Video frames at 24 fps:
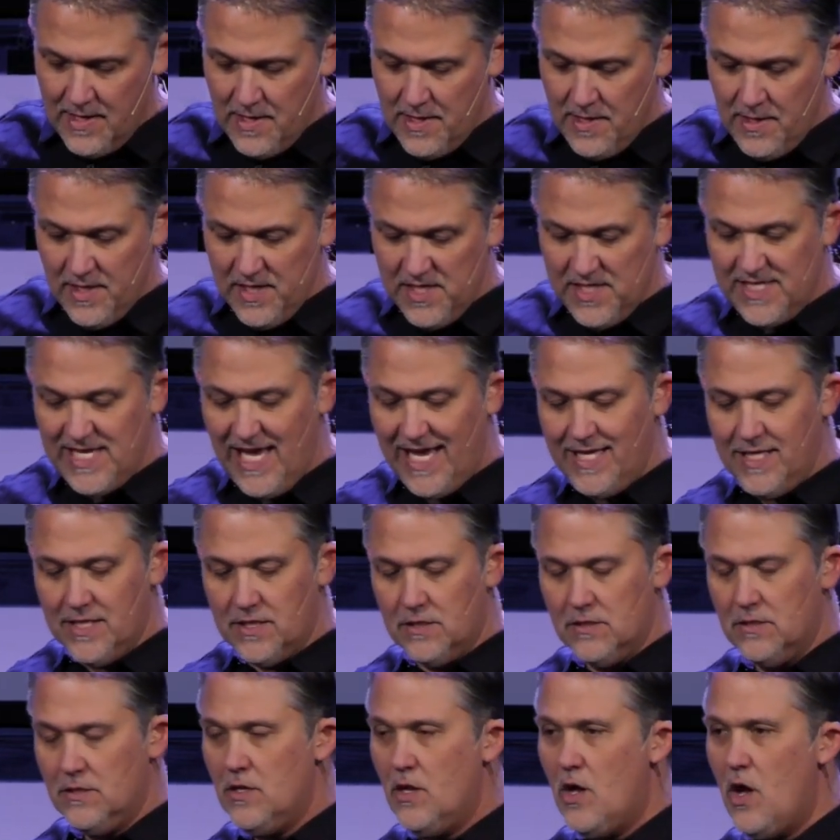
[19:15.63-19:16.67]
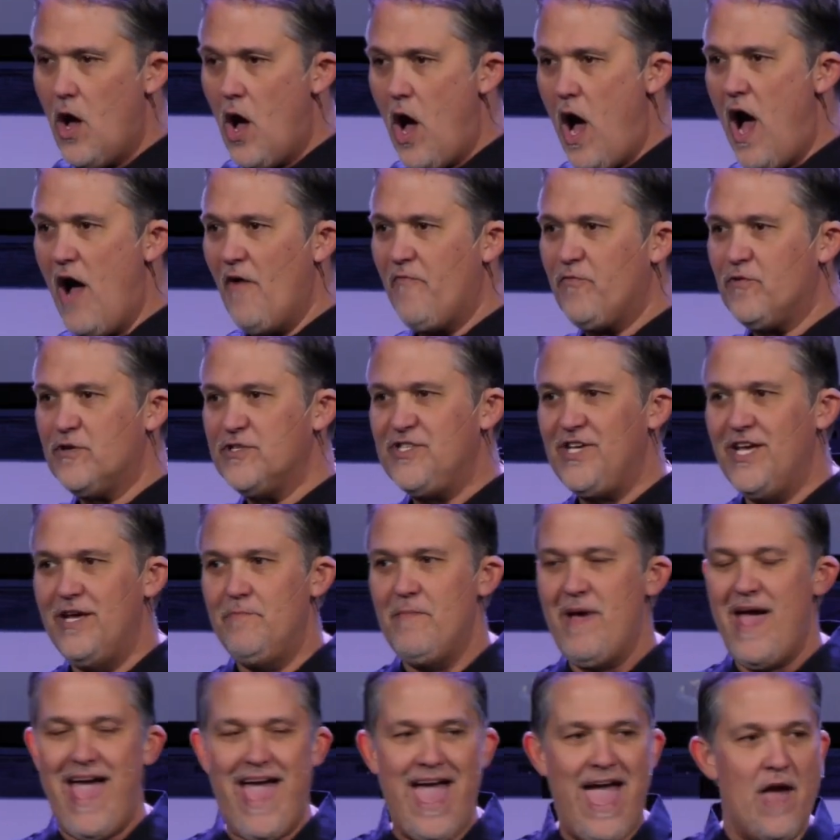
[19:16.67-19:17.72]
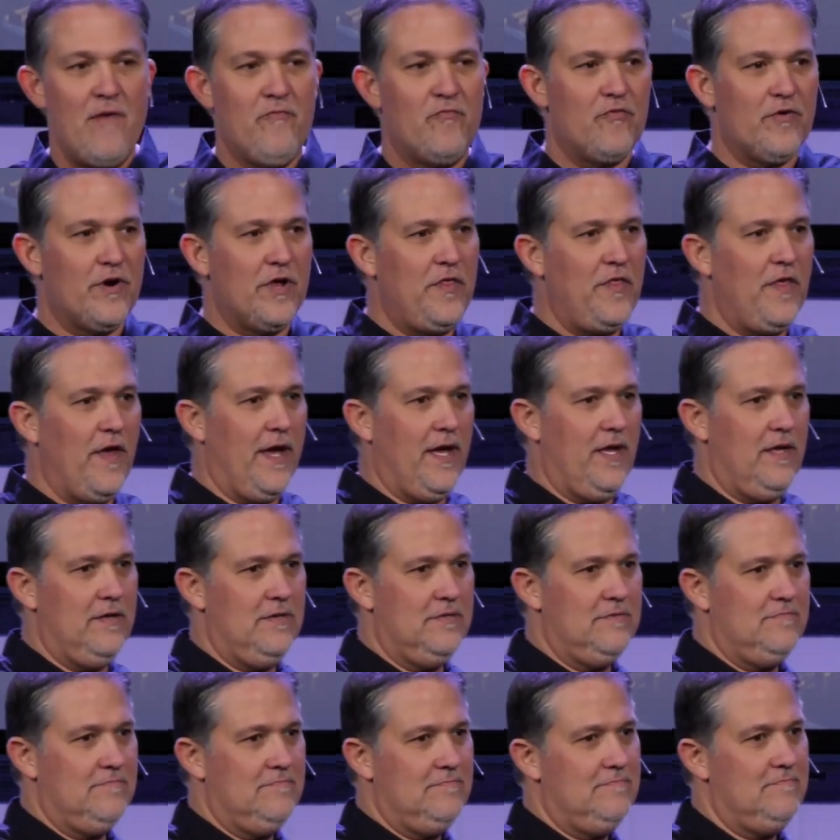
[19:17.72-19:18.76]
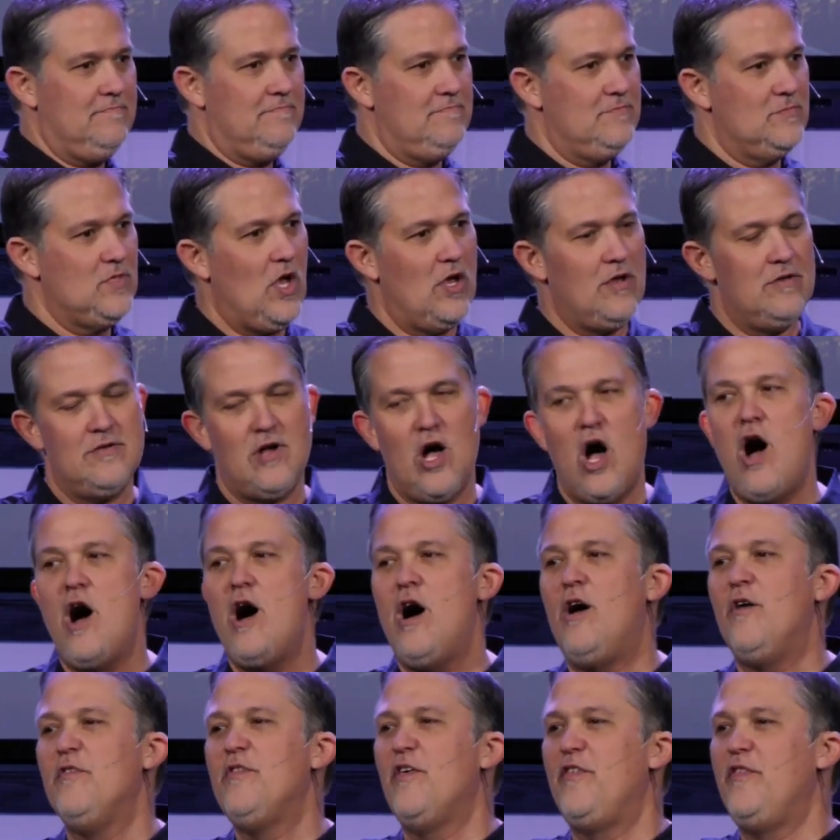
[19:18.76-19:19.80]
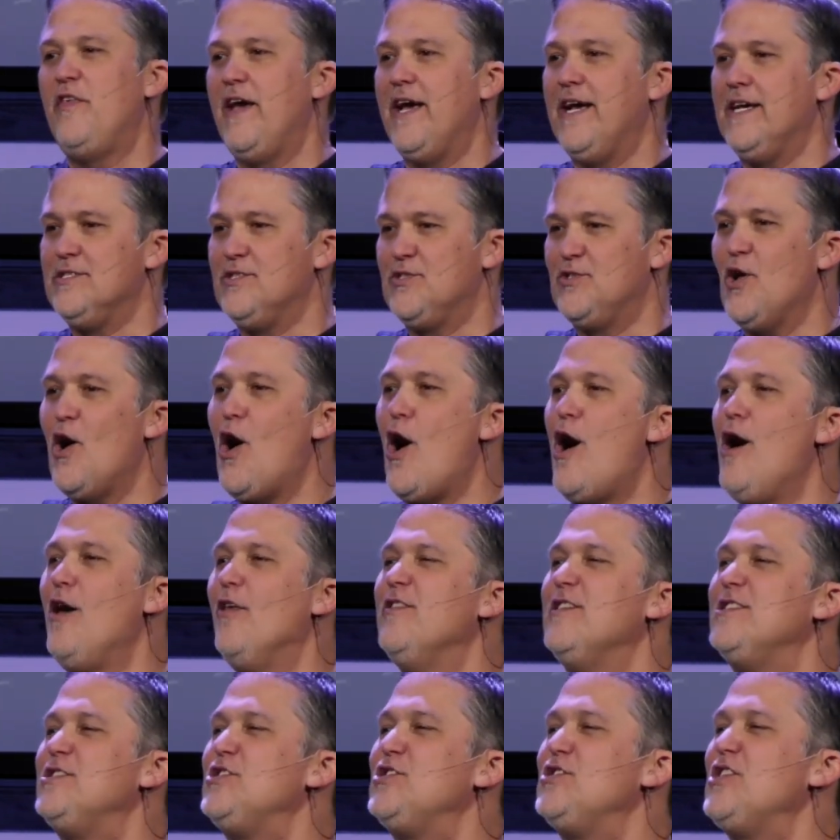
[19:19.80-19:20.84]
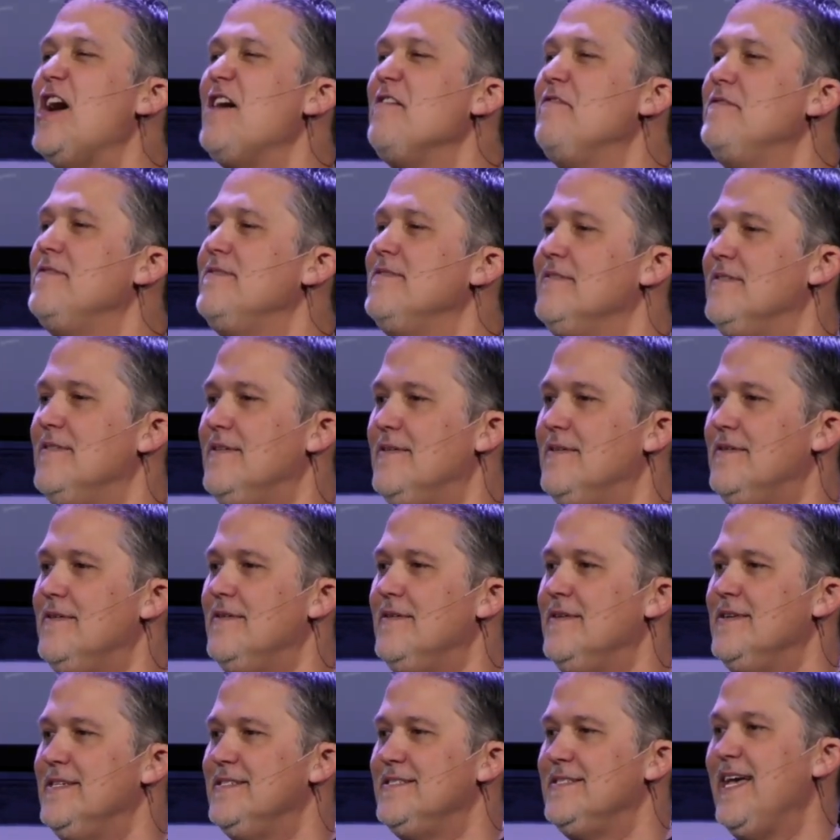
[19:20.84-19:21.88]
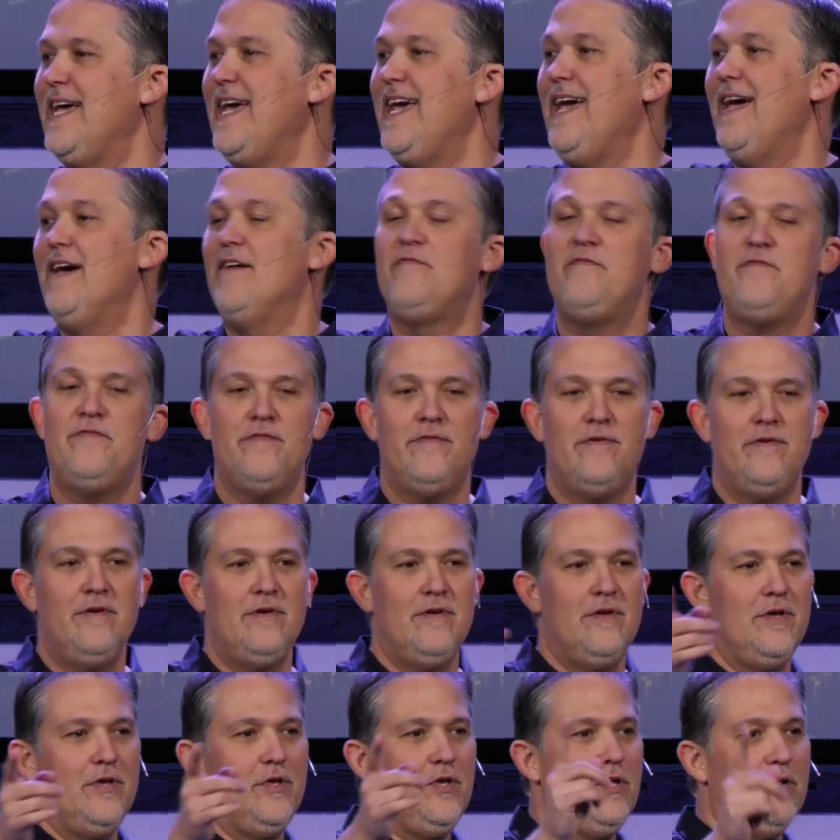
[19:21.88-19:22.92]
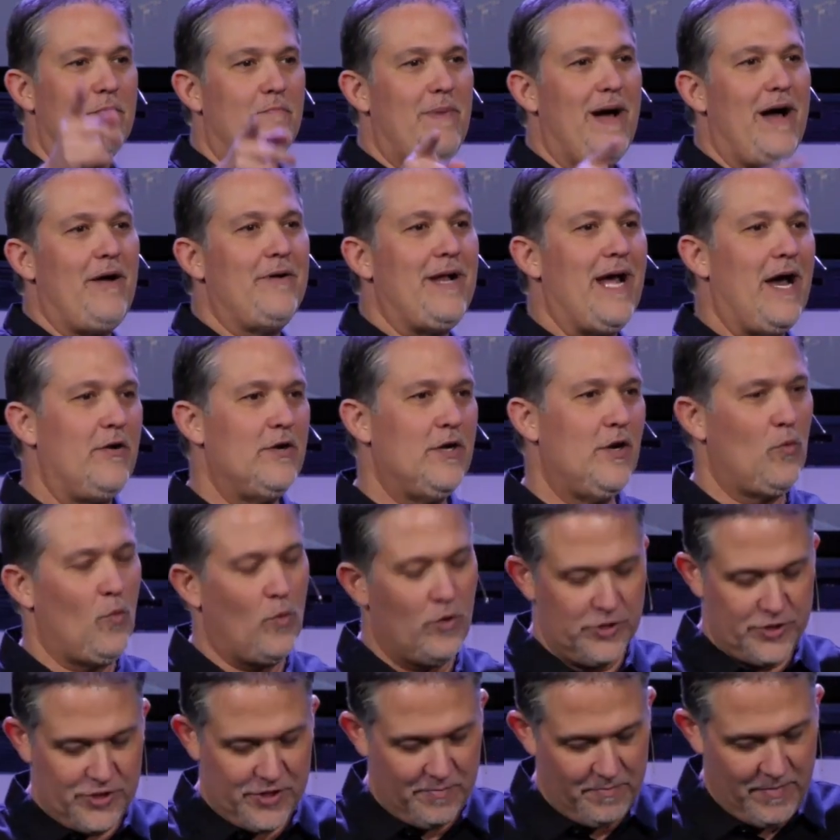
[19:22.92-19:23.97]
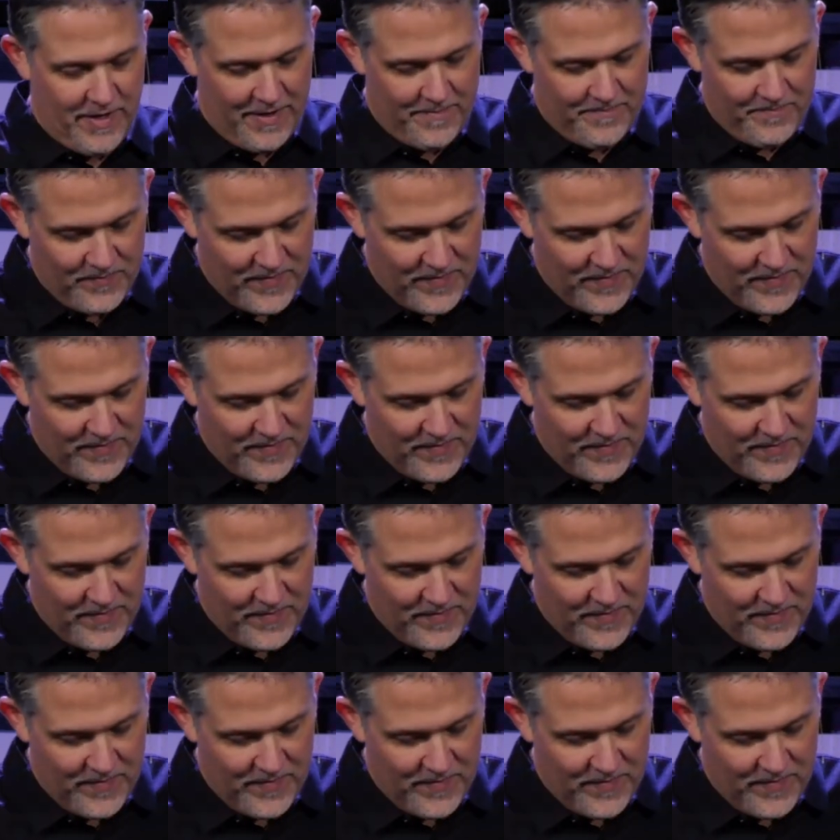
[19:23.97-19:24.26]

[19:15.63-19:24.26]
Satan offers him everything. All the things, all the stuff. If you'll bow down and worship me.